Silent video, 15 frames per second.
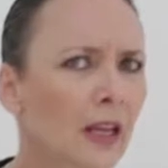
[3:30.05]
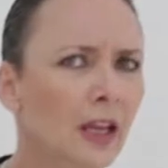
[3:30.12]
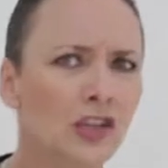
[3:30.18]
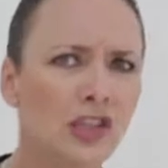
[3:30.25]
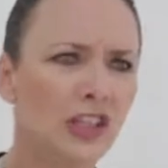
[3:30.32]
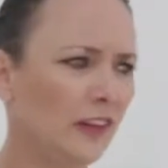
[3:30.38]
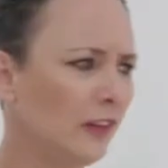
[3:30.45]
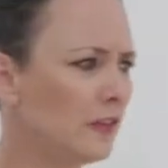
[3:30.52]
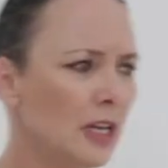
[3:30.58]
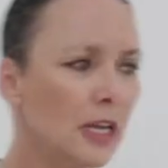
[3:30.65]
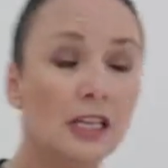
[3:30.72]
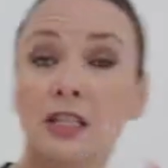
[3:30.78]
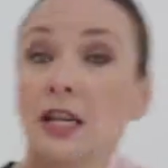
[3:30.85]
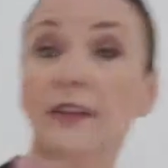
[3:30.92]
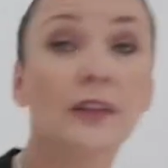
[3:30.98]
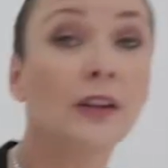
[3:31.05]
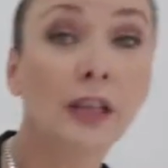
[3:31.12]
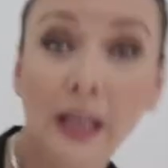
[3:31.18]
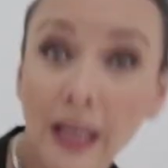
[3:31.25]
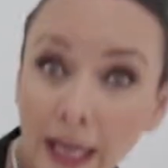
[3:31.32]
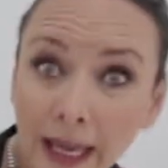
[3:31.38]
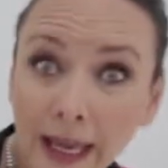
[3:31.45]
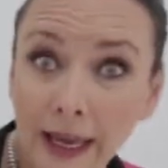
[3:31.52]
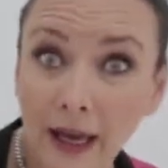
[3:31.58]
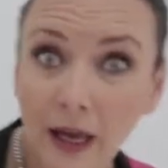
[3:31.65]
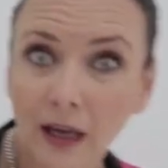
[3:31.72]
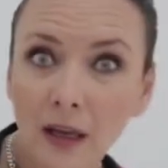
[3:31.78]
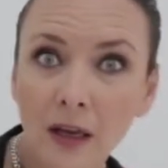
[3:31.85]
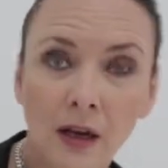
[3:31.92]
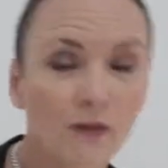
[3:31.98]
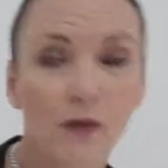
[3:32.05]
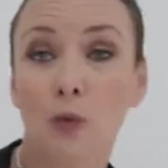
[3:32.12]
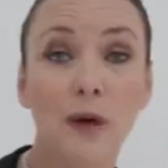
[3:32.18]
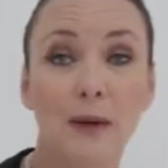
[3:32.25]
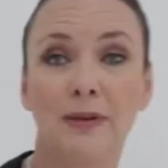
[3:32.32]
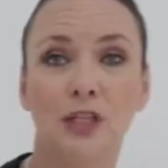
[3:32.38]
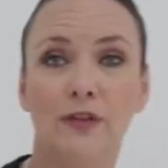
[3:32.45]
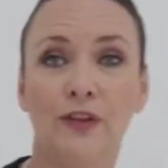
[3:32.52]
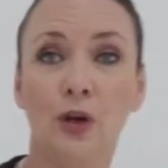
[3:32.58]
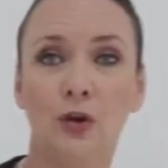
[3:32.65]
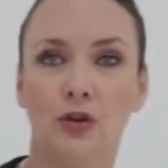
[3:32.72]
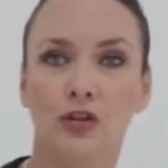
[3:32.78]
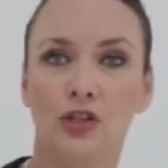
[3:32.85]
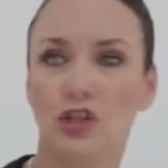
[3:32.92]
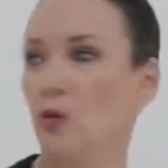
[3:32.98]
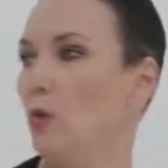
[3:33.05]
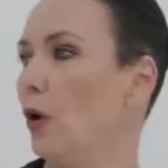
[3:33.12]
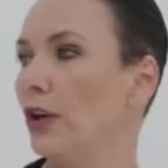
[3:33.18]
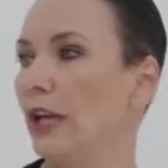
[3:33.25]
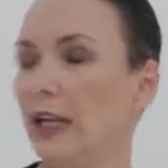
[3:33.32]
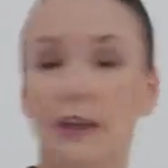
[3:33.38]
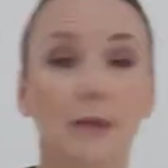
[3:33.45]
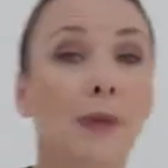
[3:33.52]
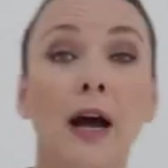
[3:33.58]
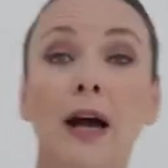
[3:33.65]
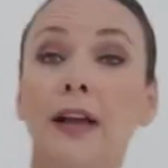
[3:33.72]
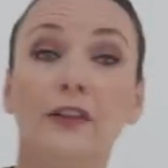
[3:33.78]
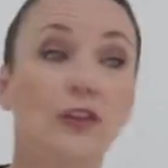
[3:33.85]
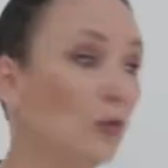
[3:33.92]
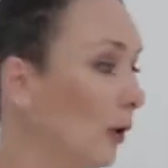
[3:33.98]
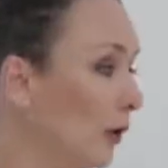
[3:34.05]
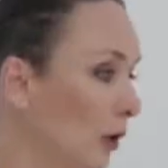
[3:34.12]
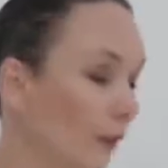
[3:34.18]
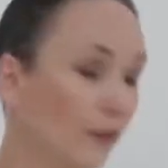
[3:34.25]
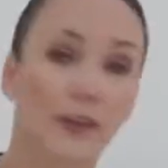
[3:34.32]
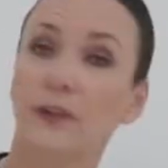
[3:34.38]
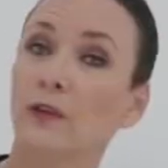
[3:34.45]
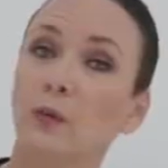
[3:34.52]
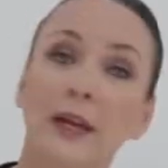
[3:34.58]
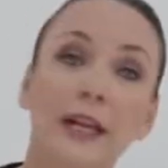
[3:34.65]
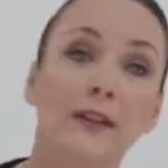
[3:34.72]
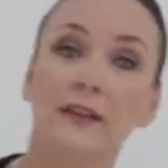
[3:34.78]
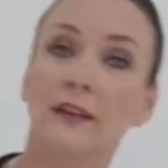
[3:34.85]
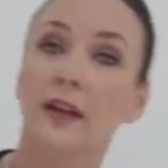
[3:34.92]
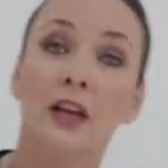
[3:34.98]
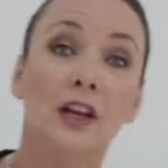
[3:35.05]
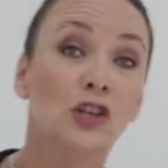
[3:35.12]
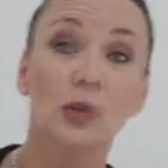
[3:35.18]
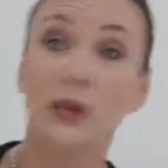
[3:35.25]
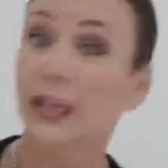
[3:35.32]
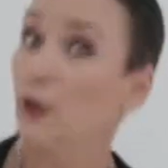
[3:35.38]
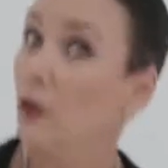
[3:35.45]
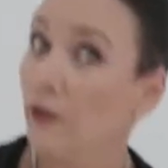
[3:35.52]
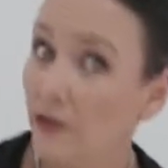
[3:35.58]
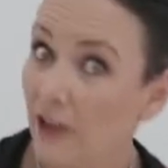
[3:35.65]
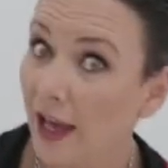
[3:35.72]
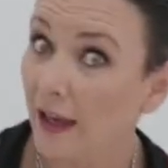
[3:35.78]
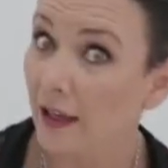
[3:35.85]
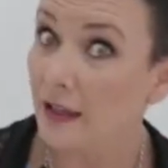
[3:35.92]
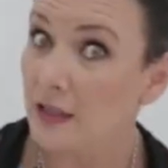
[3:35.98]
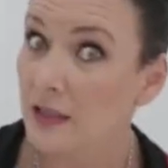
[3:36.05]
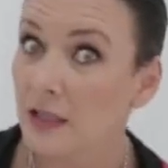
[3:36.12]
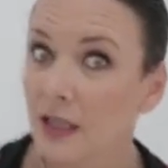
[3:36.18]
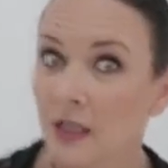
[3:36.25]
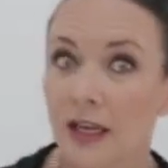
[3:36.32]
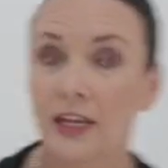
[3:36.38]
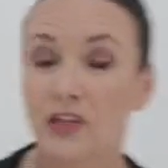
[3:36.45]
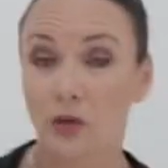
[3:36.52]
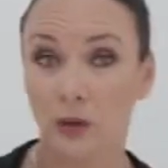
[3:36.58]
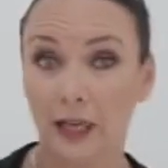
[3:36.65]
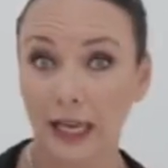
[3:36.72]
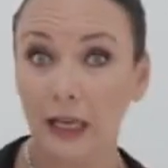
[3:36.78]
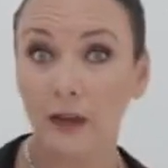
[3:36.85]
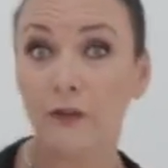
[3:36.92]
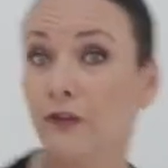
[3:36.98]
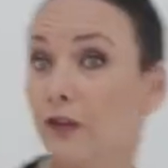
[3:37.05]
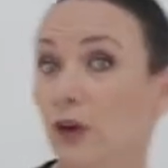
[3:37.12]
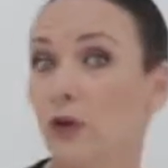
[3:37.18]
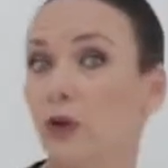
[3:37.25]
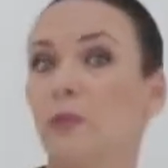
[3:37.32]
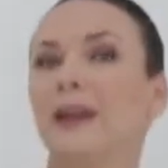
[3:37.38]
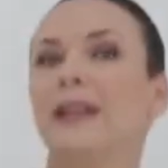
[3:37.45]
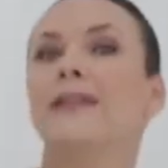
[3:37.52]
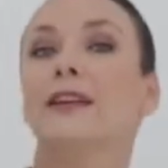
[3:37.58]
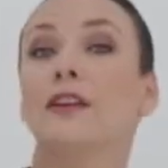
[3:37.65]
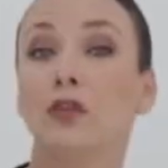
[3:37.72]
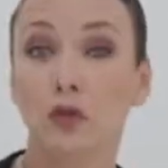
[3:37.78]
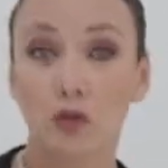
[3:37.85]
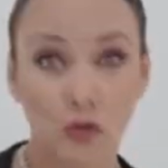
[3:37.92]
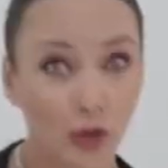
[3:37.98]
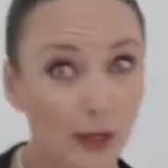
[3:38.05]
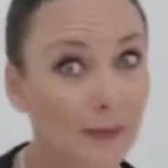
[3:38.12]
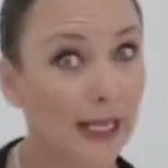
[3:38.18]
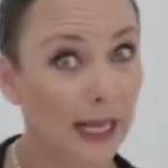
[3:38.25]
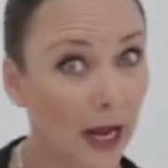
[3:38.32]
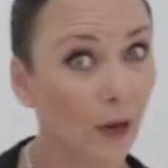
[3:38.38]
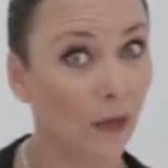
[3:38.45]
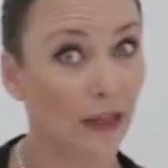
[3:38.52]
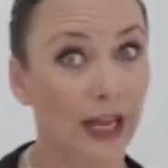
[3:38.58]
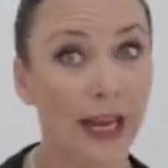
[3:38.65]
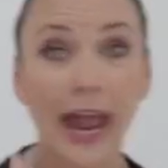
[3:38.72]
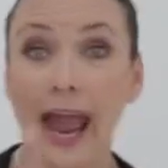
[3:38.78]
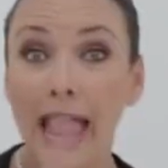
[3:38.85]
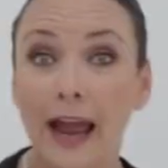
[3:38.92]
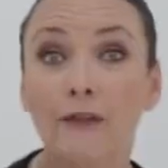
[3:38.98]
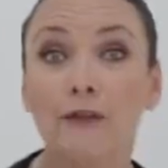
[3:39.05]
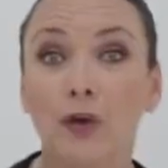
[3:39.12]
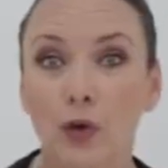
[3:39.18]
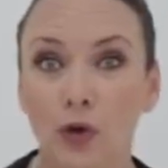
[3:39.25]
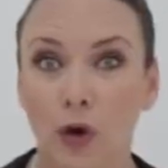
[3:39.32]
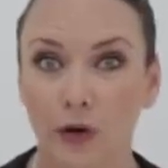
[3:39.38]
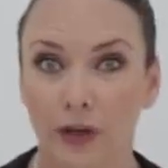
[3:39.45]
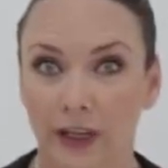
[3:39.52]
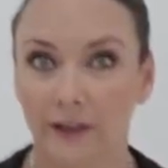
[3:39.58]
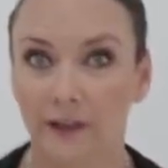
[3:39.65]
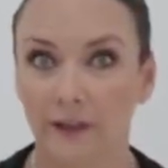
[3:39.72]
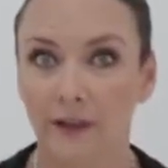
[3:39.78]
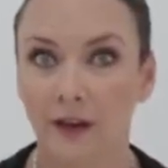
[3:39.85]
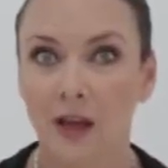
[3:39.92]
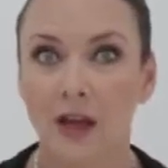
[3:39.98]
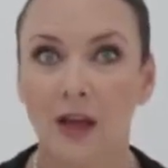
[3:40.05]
She just doesn't care for rubbish food. She won't eat the pies, she won't go for the sweets, she'll eat her salad and she'll eat food, but it's extremely healthy. Have you noticed?